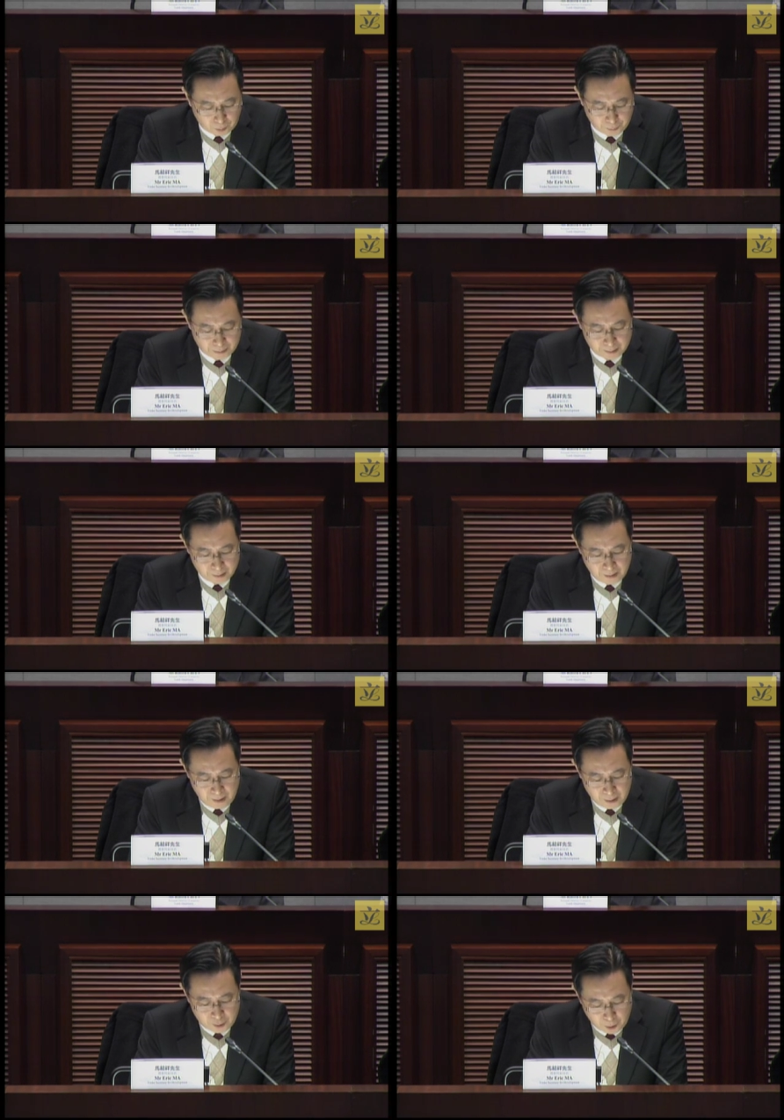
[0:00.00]

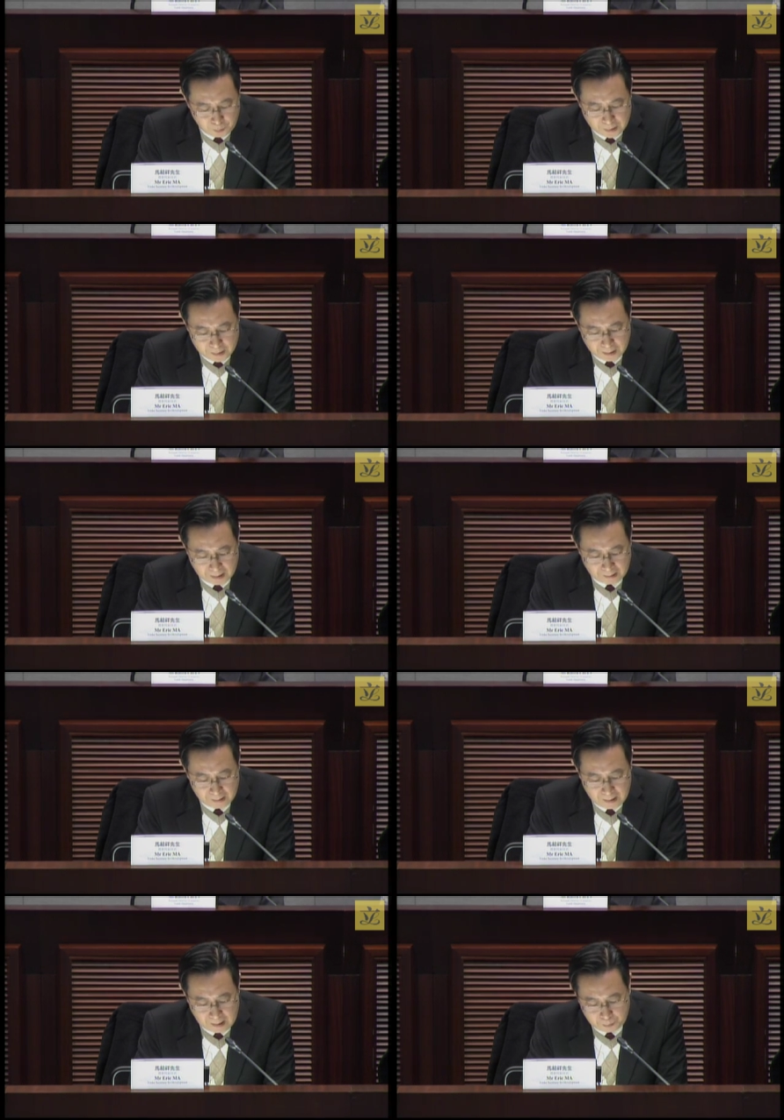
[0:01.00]
subdivided flats or
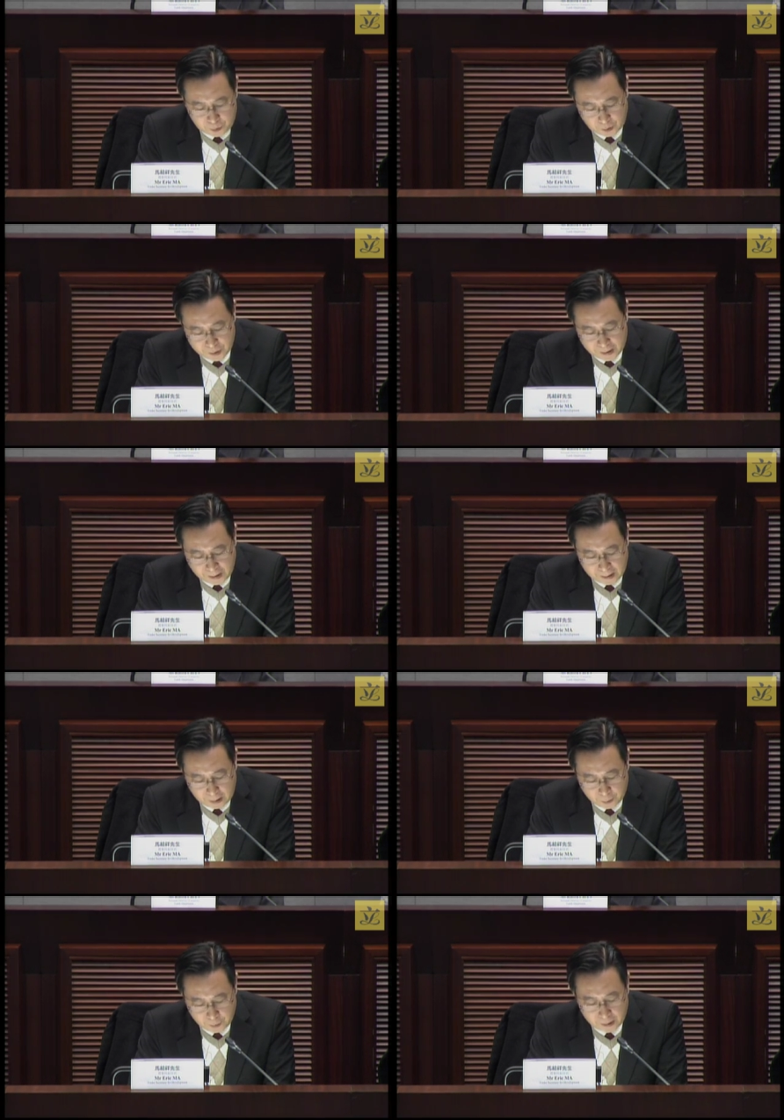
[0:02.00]
even more
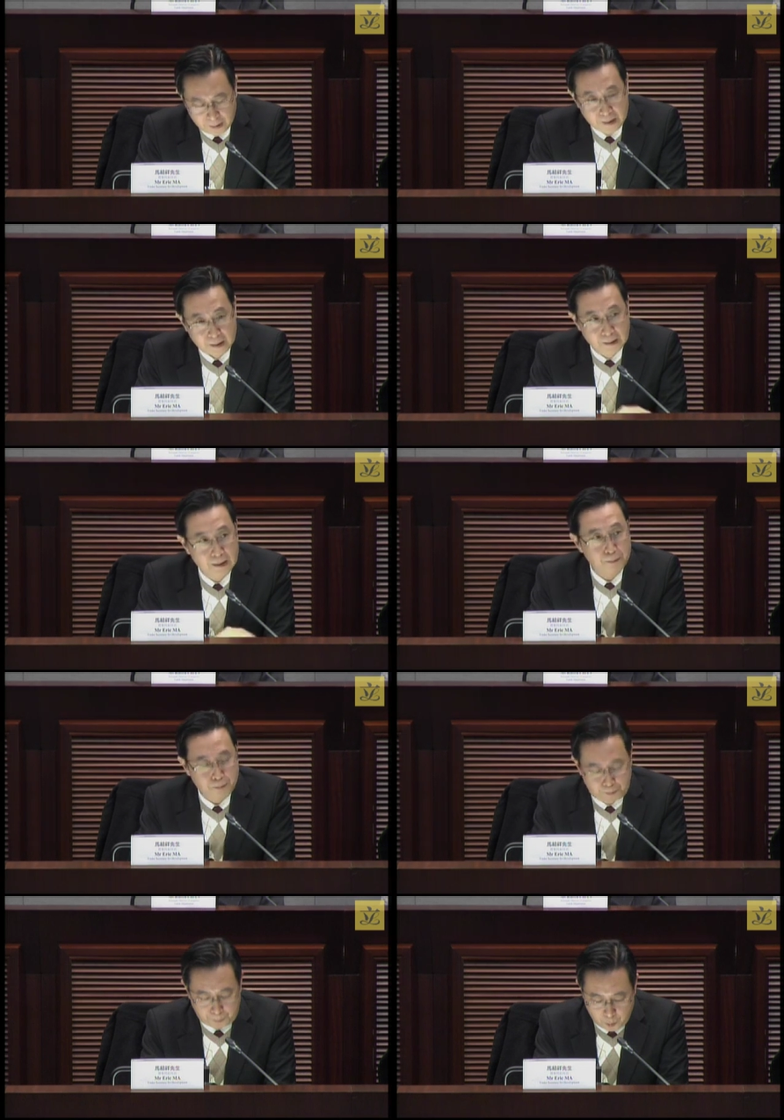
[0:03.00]
appalling living
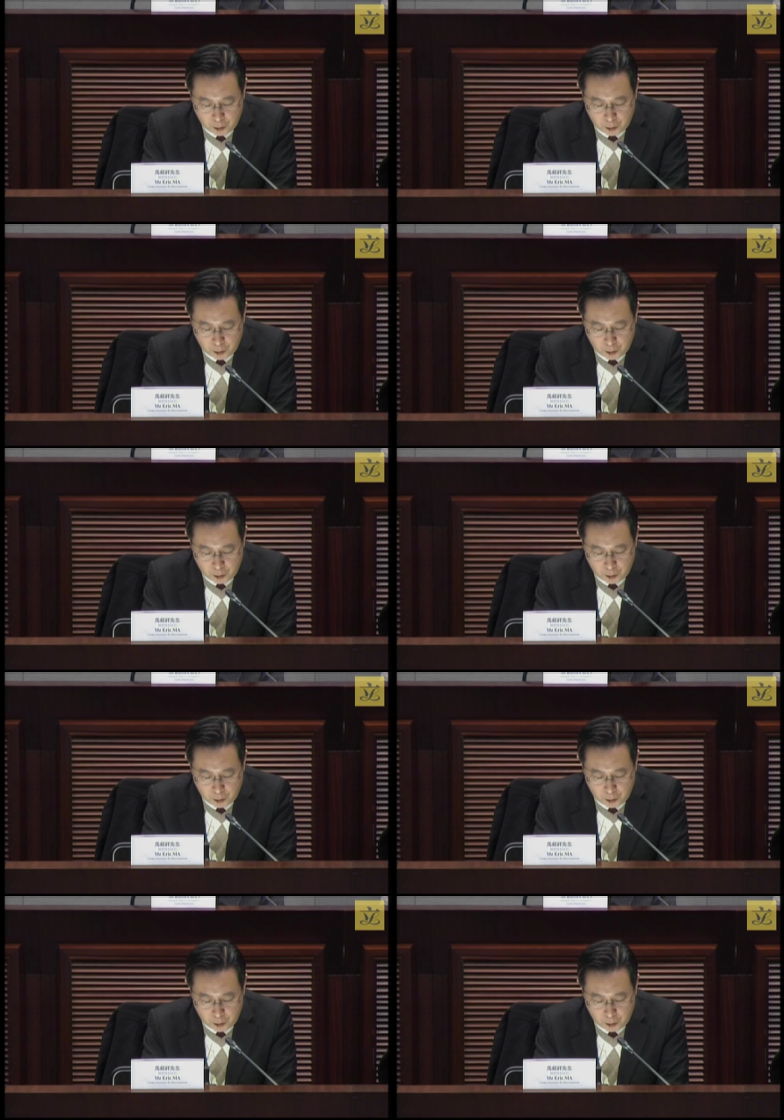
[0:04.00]
conditions.